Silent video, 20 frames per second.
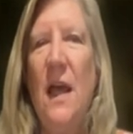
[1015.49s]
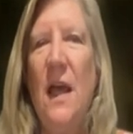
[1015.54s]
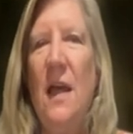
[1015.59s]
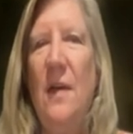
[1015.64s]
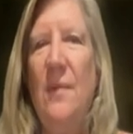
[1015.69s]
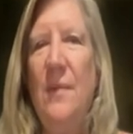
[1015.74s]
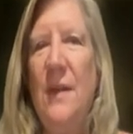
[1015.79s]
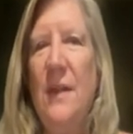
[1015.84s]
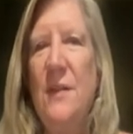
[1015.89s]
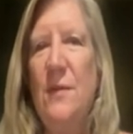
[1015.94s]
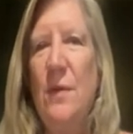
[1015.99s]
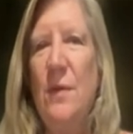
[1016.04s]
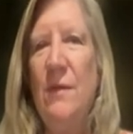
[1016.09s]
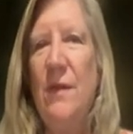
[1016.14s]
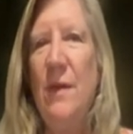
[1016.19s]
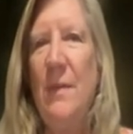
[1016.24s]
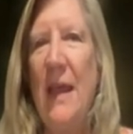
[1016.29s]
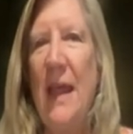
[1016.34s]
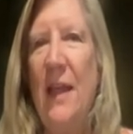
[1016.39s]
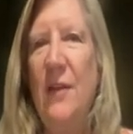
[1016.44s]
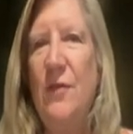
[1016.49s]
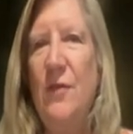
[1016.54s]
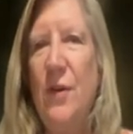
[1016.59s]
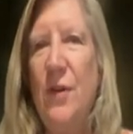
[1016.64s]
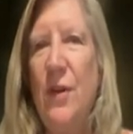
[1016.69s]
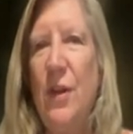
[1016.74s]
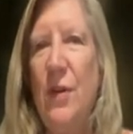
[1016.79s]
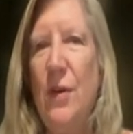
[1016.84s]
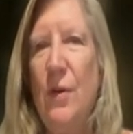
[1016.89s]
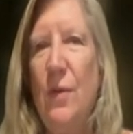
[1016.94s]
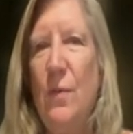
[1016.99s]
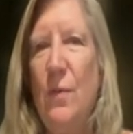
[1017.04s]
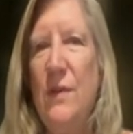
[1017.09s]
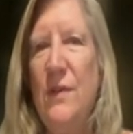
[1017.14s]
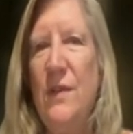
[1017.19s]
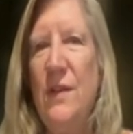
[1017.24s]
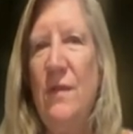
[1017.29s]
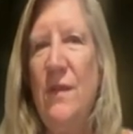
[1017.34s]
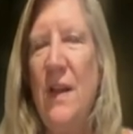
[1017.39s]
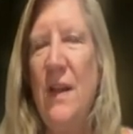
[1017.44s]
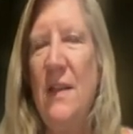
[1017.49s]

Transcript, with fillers: Um, this one from Atricure was